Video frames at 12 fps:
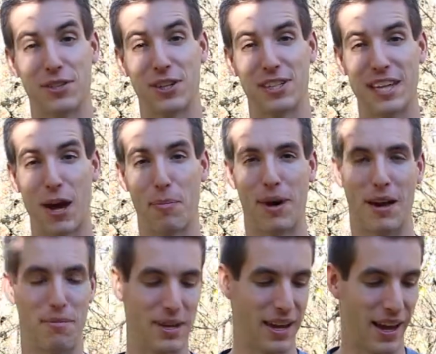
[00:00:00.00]
So it's the
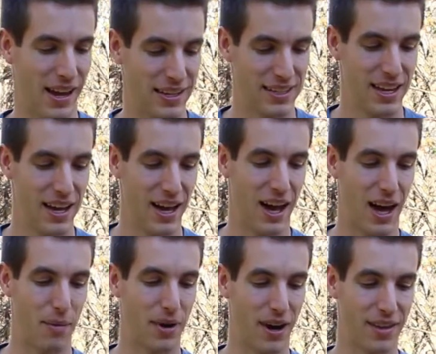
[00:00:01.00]
Alpine PAS.
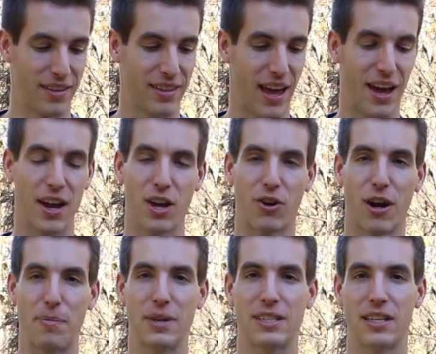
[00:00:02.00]
But other than that,
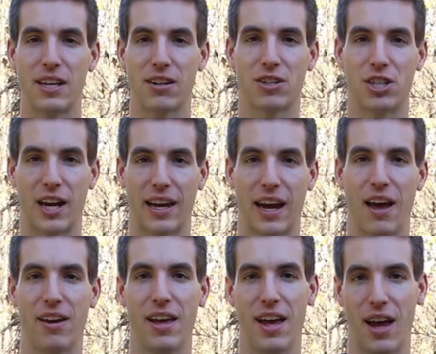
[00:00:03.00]
great piece of gear, check it
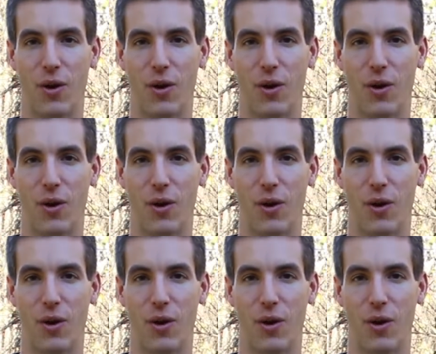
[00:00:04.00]
out.